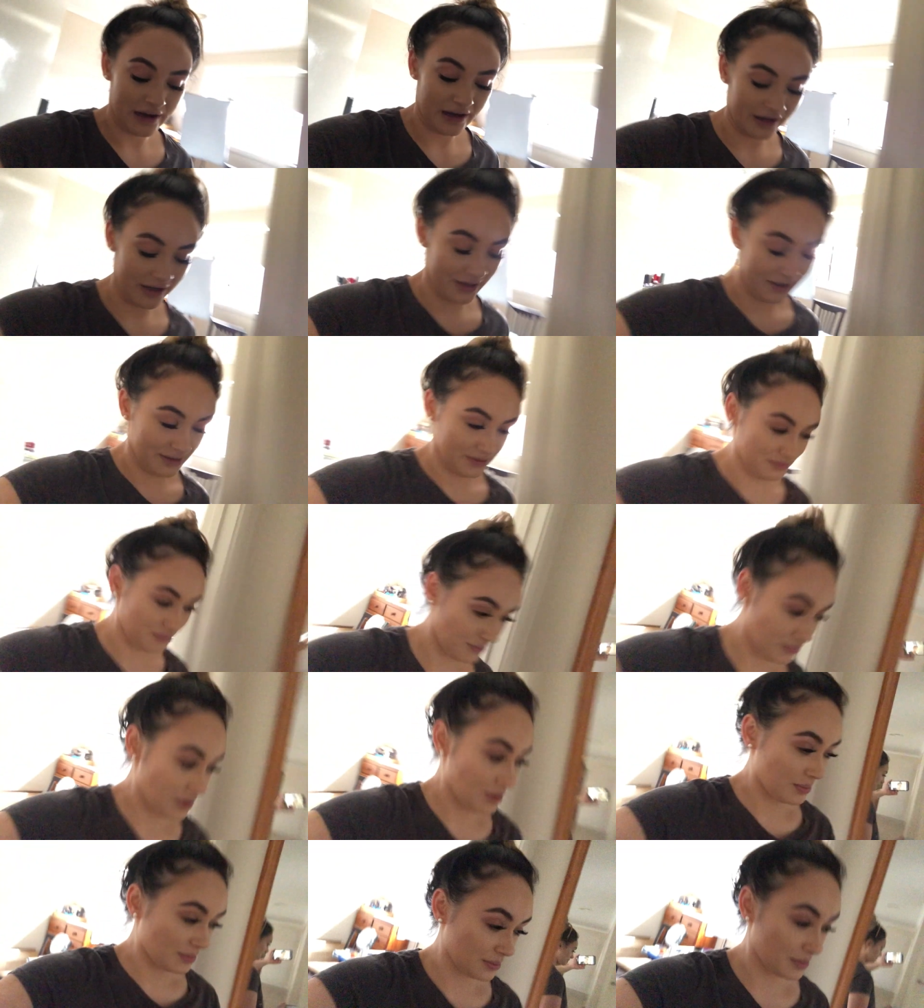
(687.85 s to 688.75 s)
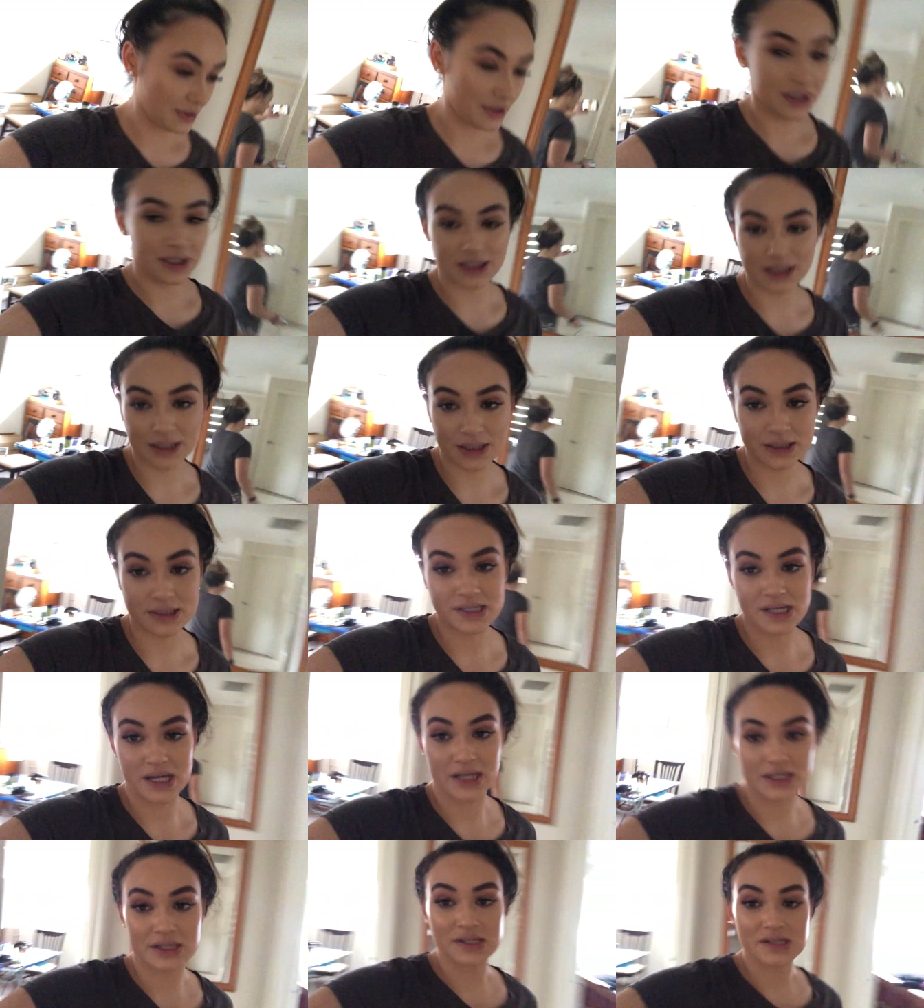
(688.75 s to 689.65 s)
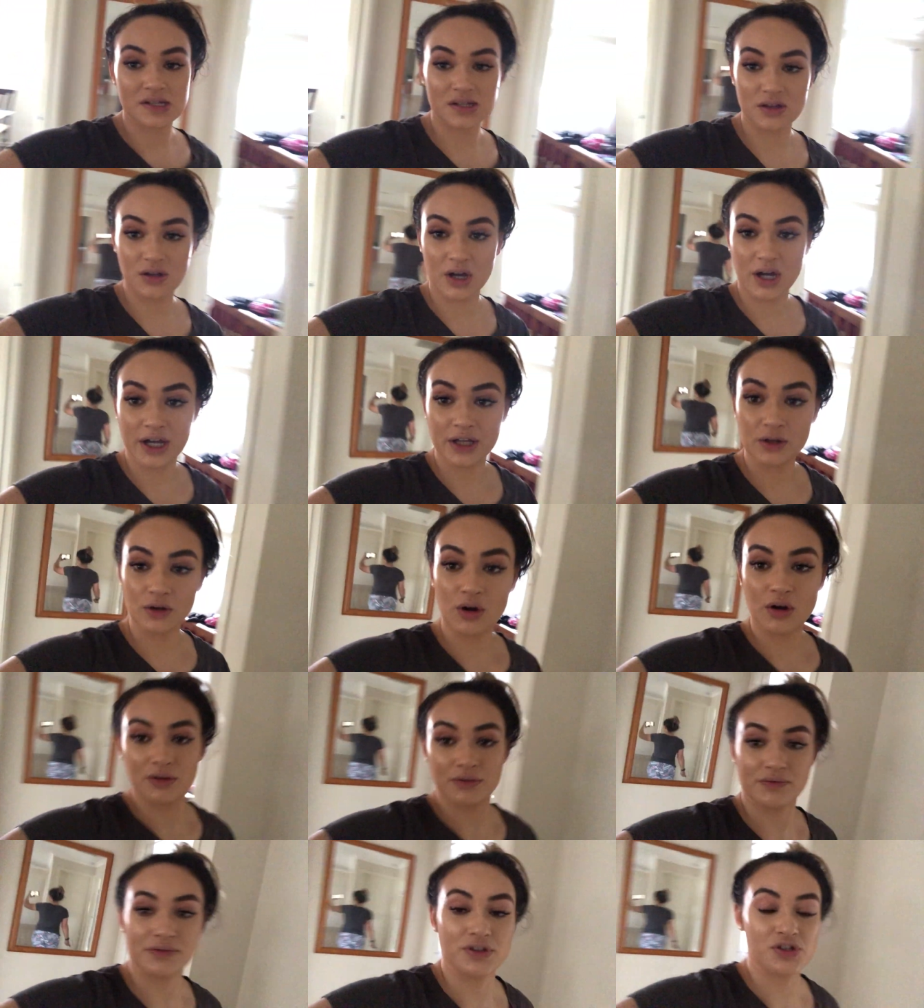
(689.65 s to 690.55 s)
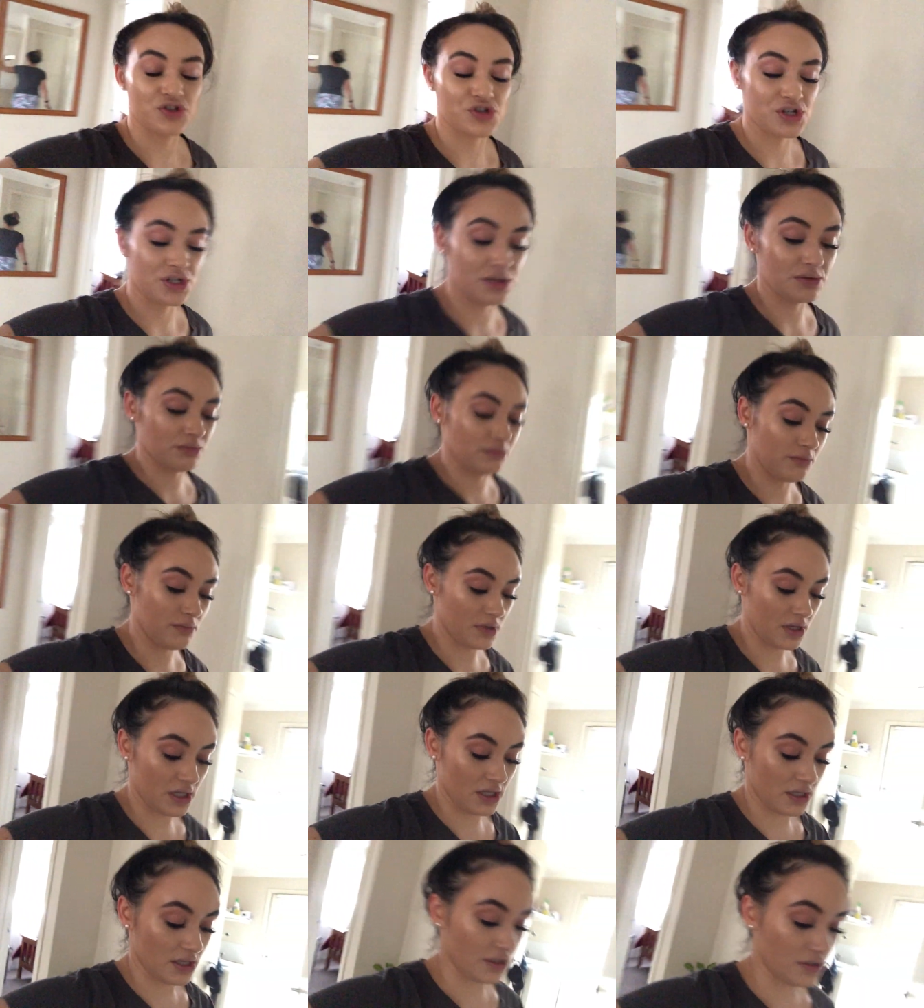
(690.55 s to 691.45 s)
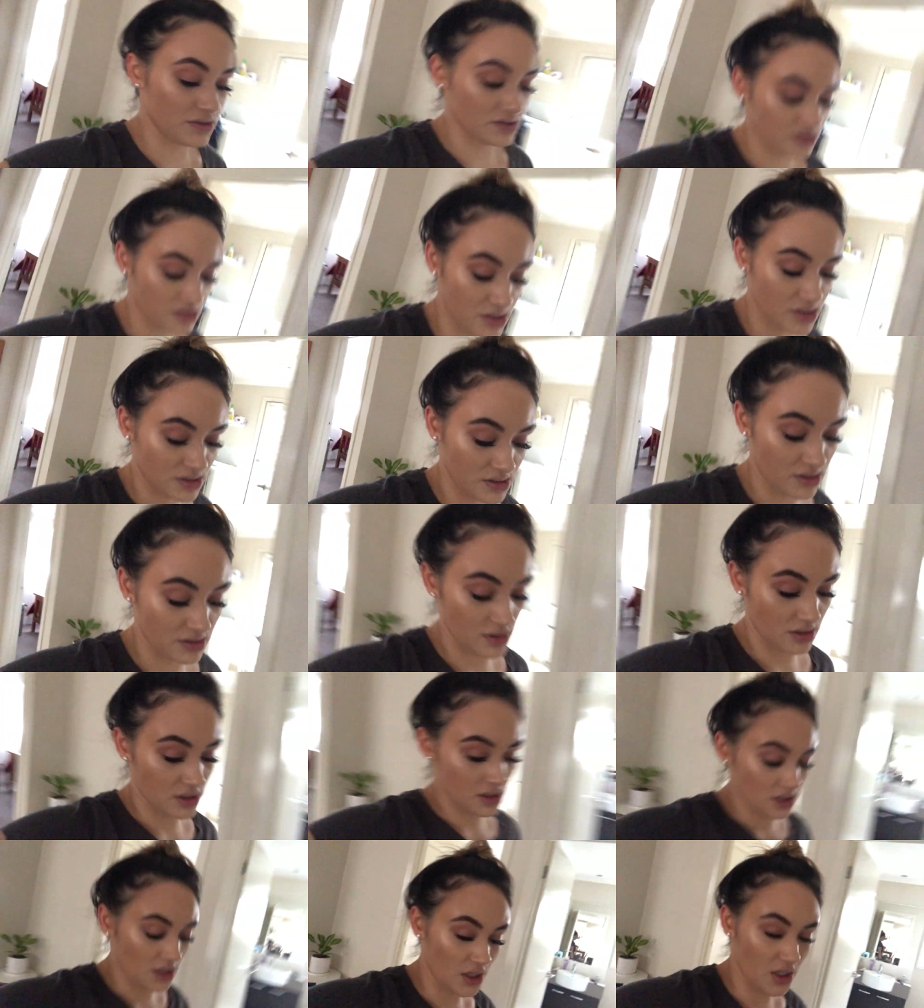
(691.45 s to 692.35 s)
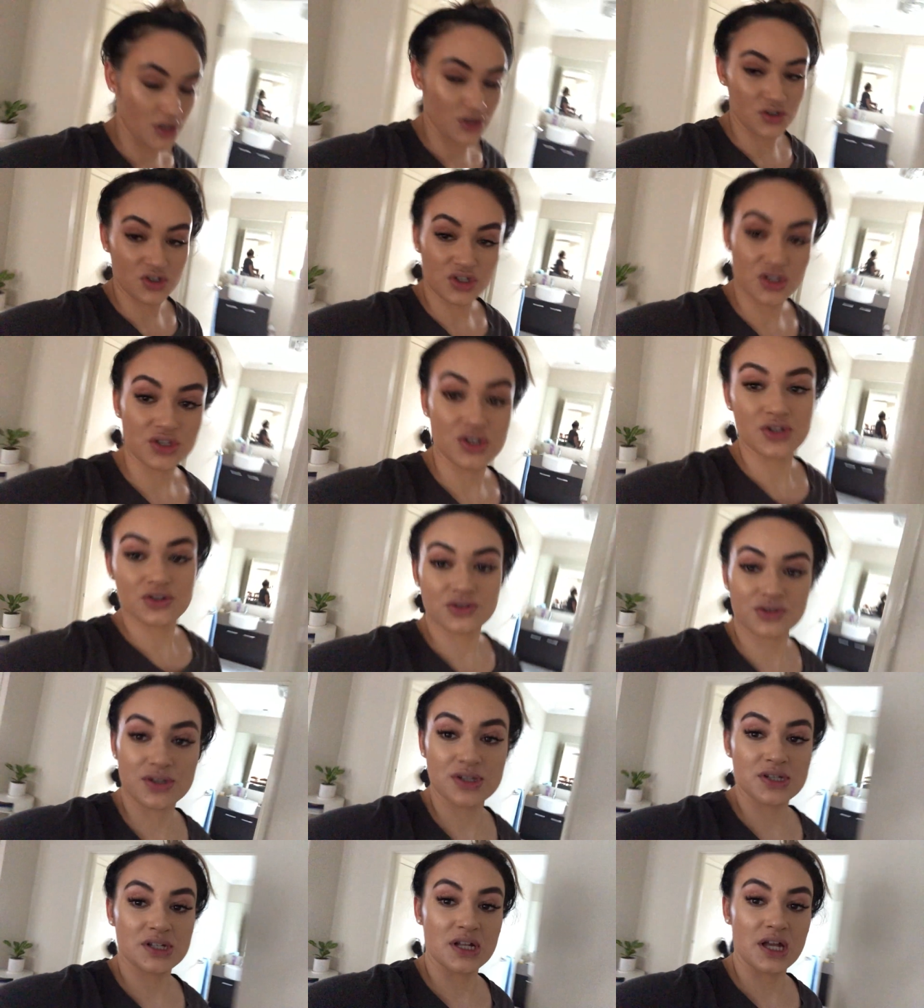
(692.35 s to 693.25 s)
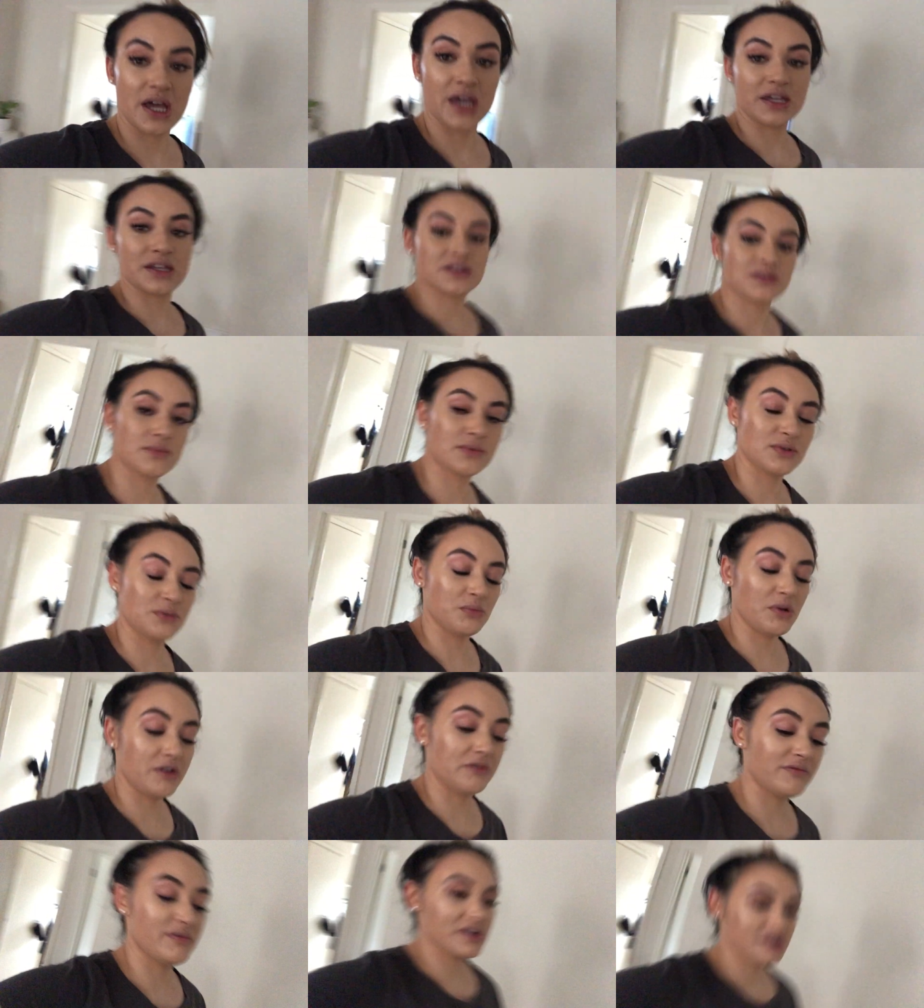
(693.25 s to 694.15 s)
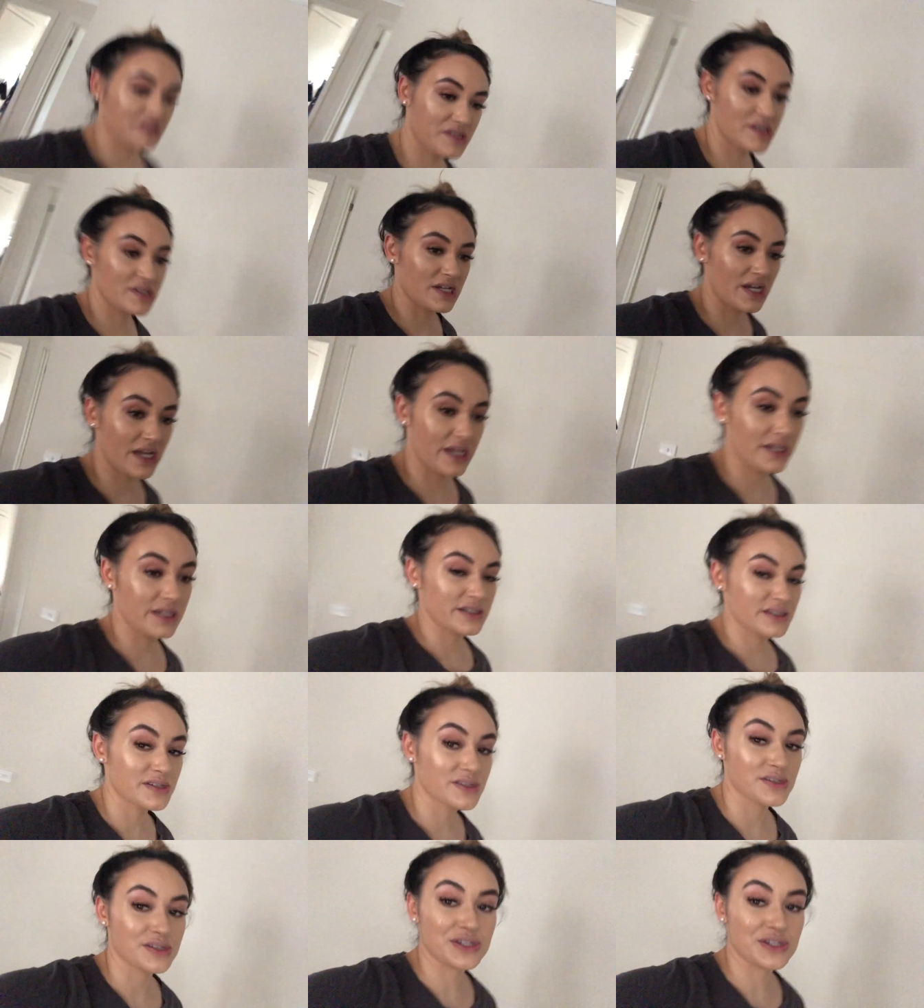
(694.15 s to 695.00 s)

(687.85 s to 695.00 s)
I'm probably gonna take tonight off the gym and just used today as one of my rest days.